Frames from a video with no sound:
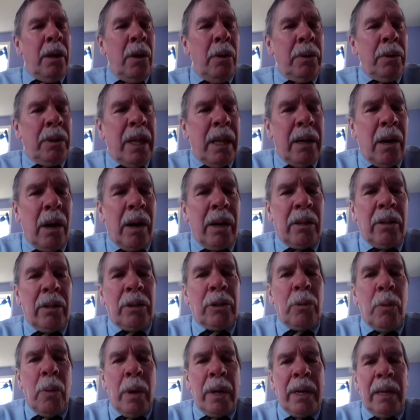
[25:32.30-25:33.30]
note that
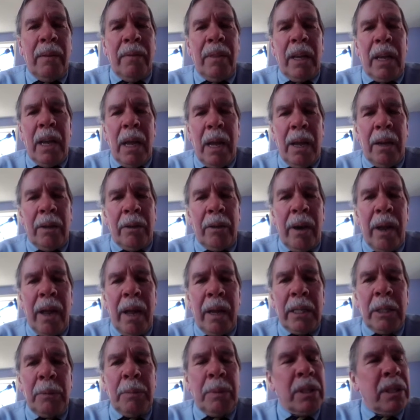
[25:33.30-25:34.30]
Article 20 of the
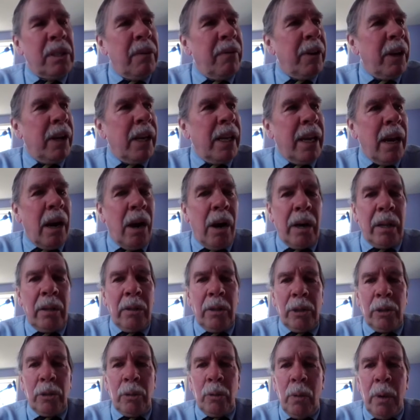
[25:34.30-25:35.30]
contract, specifically
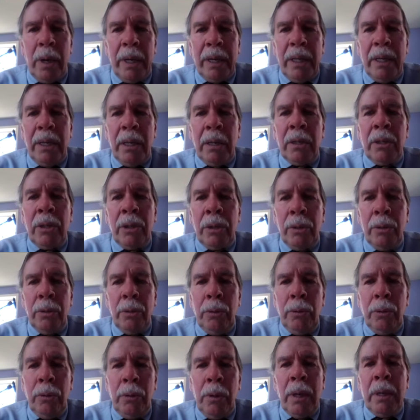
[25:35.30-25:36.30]
Article
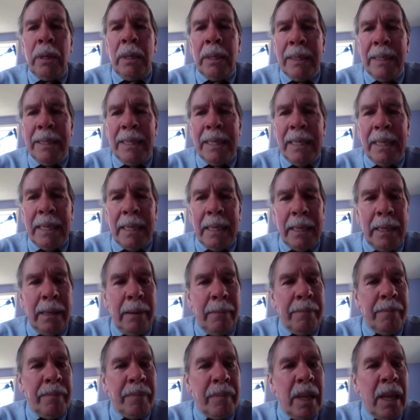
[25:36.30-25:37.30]

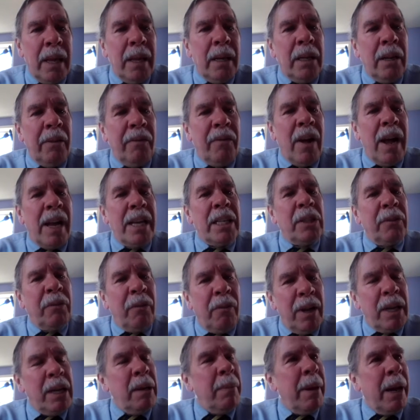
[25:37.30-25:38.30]
22D,
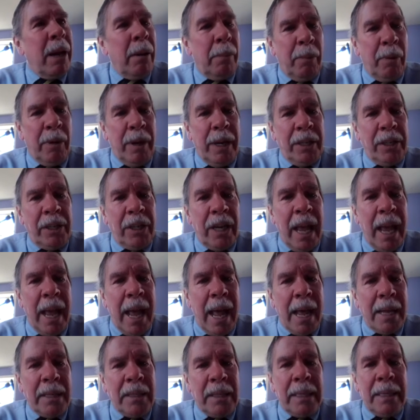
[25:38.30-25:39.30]
defines fundamental breach
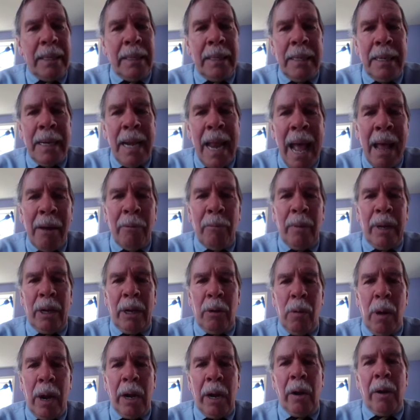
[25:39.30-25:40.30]
as not
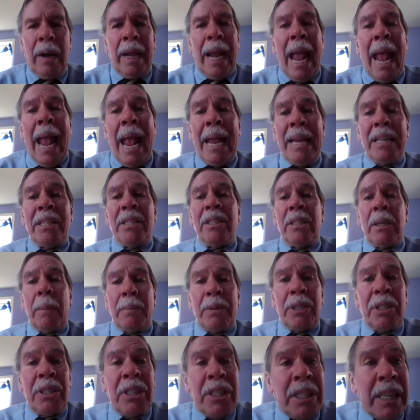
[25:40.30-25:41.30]
requiring a
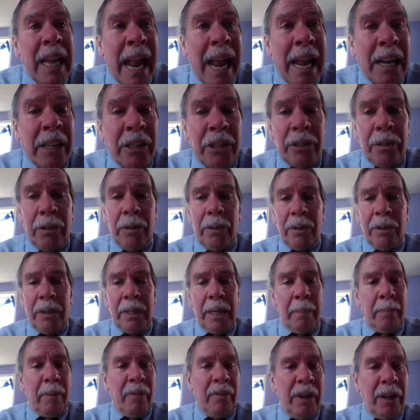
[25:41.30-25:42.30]

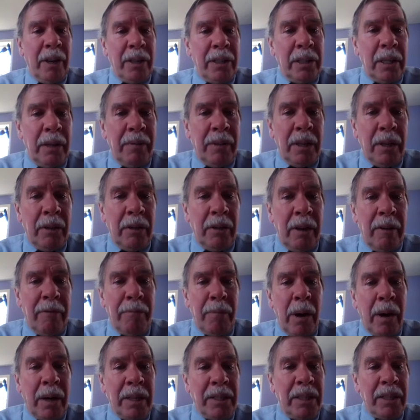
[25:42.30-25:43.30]
substantial deprivation of the
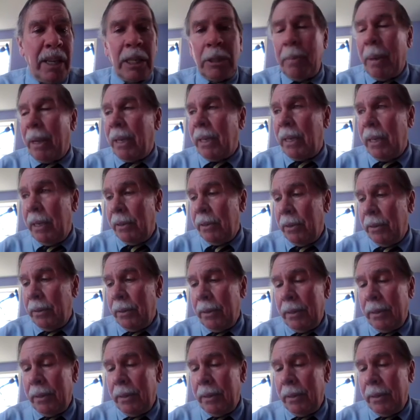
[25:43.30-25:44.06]
aggrieved party's expectations.